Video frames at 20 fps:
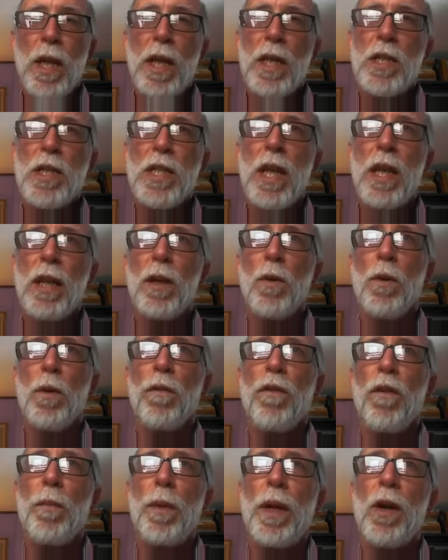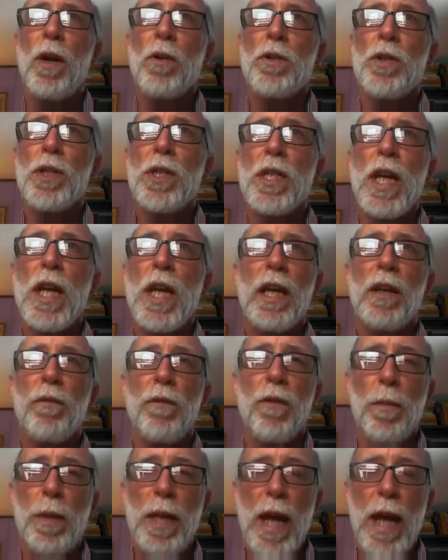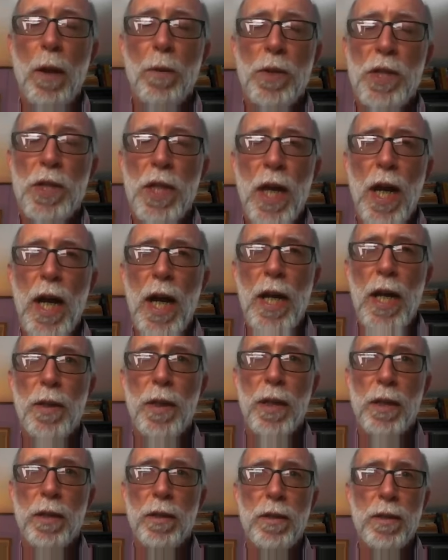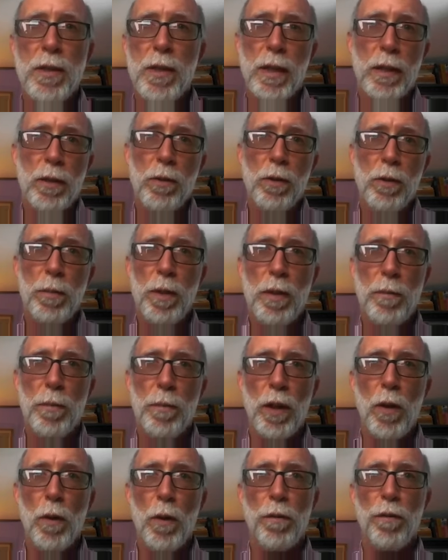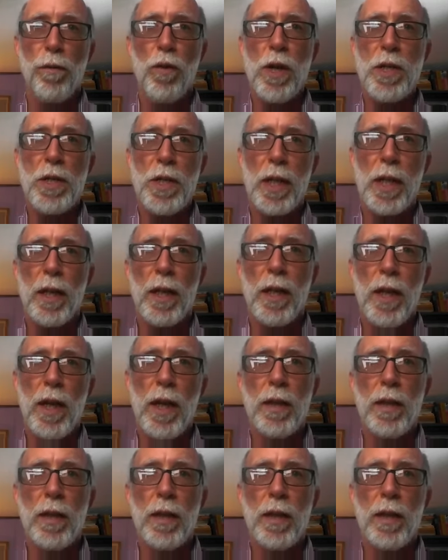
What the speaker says: Instead of going from air just taken from the outside that could be below freezing